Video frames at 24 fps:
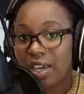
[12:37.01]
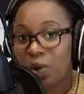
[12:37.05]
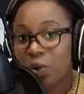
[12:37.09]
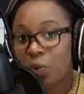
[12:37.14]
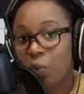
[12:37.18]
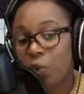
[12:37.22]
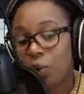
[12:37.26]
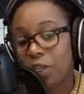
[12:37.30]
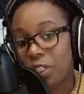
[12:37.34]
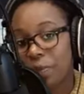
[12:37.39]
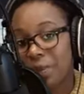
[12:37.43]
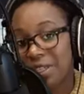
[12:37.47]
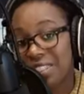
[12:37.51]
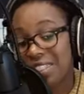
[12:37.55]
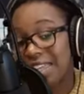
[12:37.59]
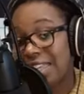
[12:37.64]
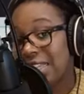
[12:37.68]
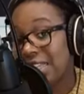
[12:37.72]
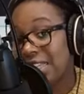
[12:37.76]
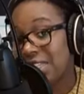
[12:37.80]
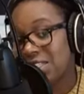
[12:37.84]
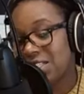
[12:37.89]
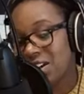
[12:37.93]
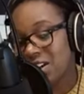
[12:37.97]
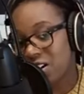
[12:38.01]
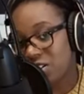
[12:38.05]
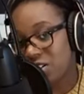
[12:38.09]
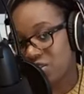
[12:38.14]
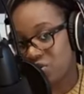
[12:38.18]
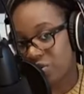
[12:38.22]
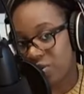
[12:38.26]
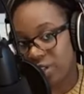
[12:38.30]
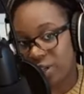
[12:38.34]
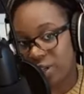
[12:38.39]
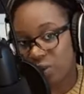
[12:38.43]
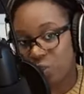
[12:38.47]
which means in this
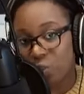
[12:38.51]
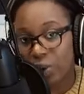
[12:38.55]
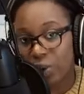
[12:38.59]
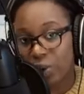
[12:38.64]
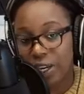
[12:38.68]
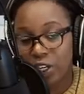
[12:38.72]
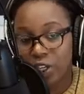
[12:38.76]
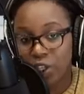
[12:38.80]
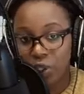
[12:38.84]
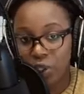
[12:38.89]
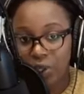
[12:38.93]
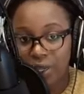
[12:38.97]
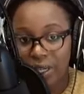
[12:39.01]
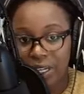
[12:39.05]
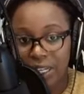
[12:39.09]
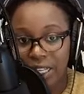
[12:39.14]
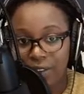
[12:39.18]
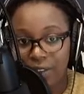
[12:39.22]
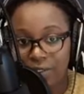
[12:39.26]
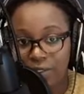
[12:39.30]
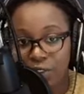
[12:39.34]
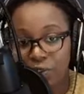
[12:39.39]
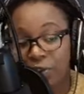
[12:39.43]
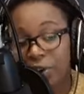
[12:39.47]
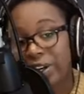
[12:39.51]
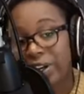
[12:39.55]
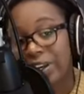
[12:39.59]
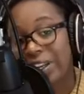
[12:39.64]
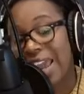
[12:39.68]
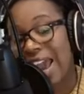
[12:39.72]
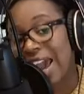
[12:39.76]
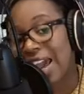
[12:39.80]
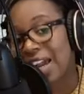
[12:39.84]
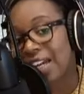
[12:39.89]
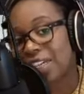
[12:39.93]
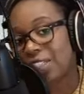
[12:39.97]
country, where do you live? You've already
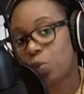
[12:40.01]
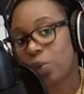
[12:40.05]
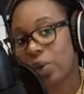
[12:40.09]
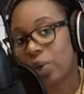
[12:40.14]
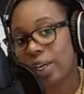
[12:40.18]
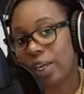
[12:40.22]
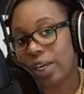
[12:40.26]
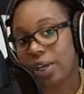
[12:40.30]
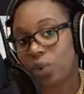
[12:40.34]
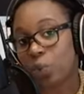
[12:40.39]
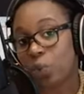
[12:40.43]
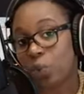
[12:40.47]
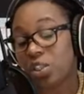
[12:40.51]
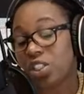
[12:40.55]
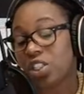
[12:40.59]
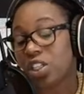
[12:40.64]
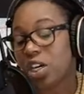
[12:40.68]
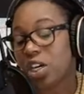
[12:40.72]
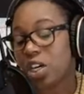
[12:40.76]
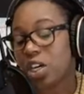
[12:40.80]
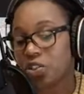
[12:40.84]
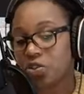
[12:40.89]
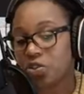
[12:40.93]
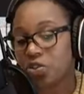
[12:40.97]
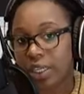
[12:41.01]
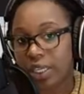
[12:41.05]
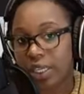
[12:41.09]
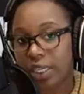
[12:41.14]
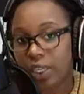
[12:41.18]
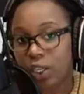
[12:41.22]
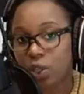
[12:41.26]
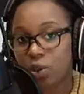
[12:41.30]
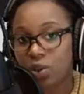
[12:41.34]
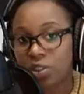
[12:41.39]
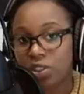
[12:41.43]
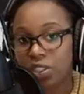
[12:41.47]
asked which country
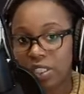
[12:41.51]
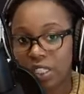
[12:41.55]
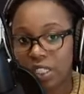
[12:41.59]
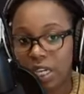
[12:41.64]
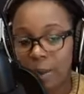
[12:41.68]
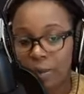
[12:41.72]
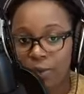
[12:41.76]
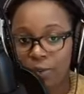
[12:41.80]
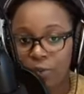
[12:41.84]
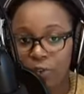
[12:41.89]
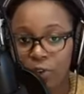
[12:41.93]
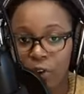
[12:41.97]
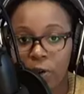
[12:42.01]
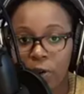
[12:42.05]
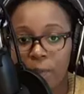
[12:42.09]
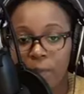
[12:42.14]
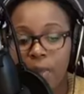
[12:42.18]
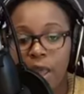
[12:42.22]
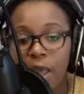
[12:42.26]
he or she is coming from,